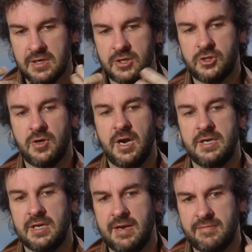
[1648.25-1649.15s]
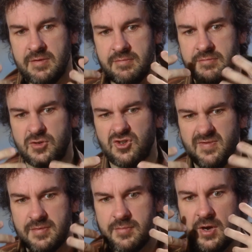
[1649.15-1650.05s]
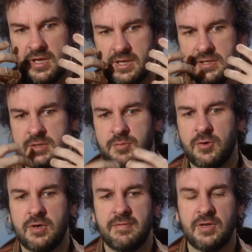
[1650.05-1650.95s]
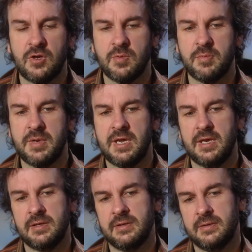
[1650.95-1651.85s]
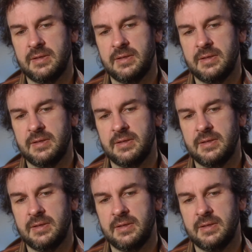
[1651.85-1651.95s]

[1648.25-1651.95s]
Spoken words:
try to have them driven by the spirit of a human being,